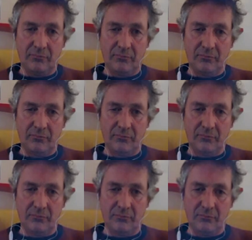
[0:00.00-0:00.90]

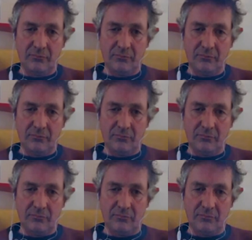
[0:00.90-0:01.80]

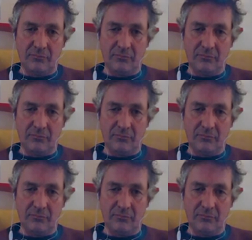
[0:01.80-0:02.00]
(silent)